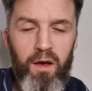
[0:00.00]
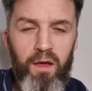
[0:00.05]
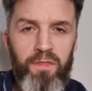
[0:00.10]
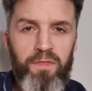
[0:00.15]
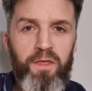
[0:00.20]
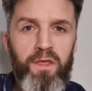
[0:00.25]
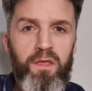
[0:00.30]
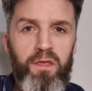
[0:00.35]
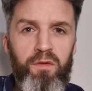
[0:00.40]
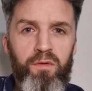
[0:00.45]
I
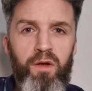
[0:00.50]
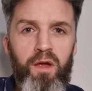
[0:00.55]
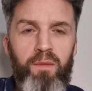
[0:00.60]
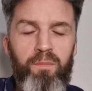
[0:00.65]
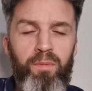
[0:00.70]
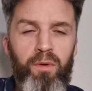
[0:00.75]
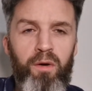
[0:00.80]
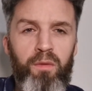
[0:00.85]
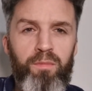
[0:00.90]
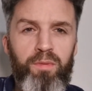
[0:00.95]
think you're
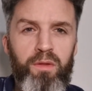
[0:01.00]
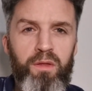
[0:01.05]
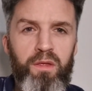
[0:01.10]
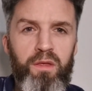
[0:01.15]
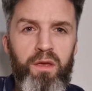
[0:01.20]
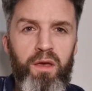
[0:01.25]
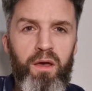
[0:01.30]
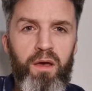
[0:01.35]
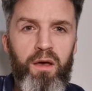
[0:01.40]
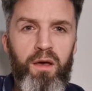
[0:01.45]
right, Bob.
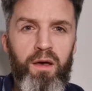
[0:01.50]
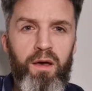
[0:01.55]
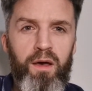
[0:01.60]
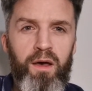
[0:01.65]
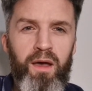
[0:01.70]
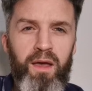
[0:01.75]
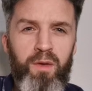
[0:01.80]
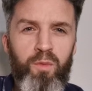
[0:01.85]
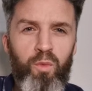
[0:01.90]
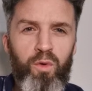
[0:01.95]

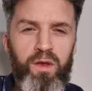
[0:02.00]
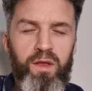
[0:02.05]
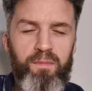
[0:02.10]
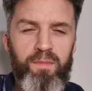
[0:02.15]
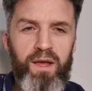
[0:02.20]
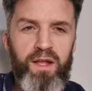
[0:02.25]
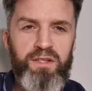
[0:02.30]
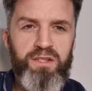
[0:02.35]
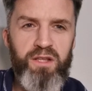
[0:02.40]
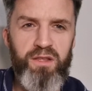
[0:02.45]
I would
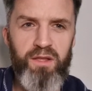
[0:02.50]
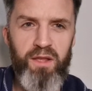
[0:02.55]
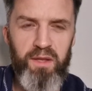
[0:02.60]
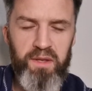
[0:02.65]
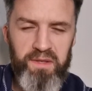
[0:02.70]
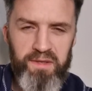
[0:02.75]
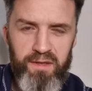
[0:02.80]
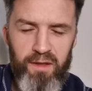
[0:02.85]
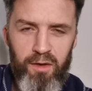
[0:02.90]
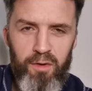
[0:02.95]
imagine
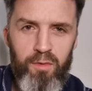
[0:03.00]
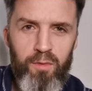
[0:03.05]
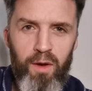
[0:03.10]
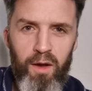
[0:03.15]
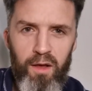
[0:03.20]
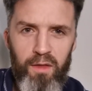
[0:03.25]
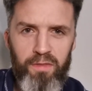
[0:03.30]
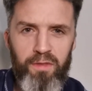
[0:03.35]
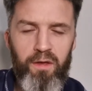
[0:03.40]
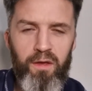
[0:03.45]
there's no
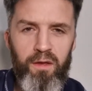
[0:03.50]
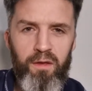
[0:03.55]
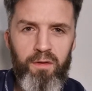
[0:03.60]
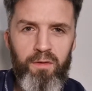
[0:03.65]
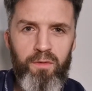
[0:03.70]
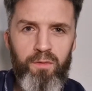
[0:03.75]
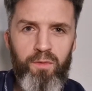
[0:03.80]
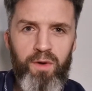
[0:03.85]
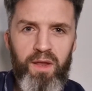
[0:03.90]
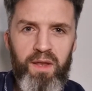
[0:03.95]

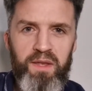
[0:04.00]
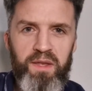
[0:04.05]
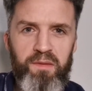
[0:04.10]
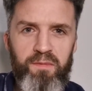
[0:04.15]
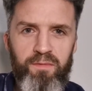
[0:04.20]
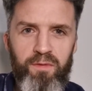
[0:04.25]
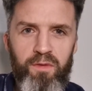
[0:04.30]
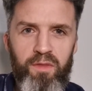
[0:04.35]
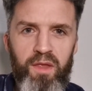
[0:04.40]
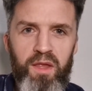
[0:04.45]
other
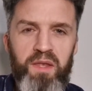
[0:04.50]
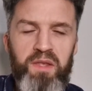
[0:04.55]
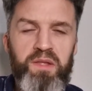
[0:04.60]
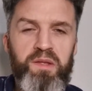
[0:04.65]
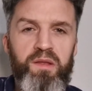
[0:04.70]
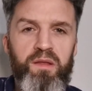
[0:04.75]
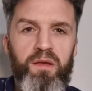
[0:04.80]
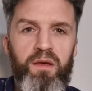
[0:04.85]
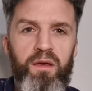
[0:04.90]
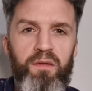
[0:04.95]
reason for
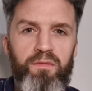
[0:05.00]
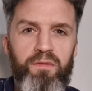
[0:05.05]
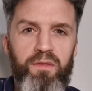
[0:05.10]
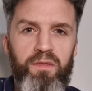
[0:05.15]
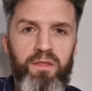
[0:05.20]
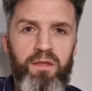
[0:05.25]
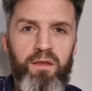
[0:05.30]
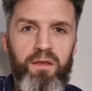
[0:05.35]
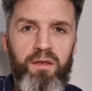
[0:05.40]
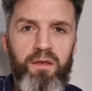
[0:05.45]
this
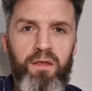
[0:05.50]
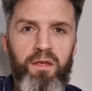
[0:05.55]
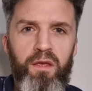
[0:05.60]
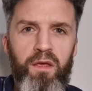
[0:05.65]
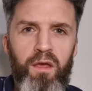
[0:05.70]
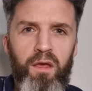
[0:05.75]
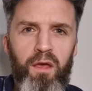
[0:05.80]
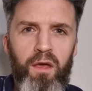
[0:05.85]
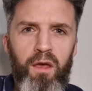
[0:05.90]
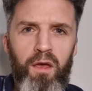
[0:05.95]
other than
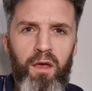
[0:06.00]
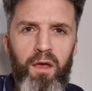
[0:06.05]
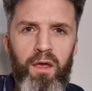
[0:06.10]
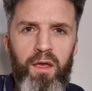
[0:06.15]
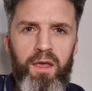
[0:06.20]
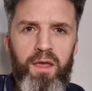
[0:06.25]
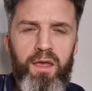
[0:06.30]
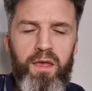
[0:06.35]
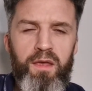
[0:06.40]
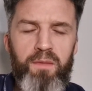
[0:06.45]

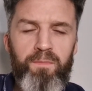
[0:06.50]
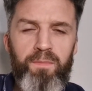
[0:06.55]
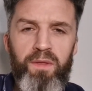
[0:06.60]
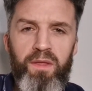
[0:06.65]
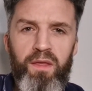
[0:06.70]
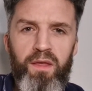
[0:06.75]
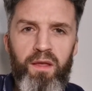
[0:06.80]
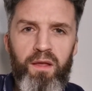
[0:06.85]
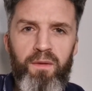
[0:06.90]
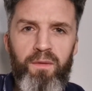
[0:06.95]
it
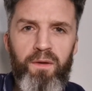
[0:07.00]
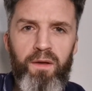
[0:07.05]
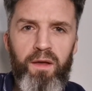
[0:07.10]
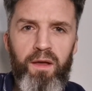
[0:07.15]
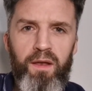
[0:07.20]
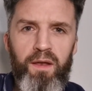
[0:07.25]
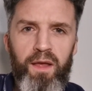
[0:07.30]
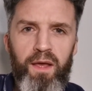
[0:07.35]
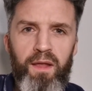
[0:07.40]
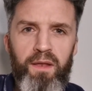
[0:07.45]
being
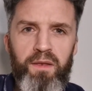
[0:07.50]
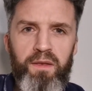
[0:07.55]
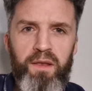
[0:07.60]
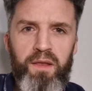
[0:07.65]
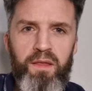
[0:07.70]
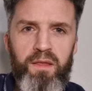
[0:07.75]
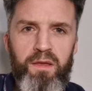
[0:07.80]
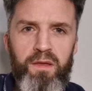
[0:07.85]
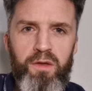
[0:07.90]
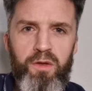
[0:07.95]
an
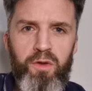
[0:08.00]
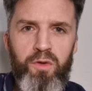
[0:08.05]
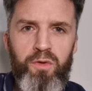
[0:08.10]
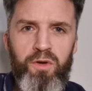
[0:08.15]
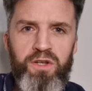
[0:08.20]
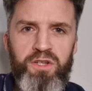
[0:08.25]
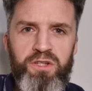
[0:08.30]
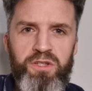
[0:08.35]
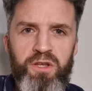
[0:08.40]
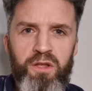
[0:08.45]

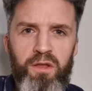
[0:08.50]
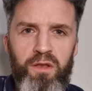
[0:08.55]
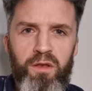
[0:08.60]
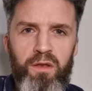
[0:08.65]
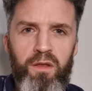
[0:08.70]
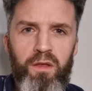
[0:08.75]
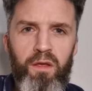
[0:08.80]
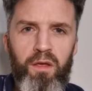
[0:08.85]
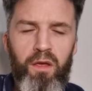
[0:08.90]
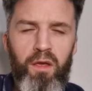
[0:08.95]

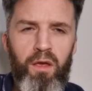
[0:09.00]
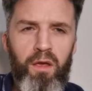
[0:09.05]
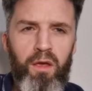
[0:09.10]
anti-Christian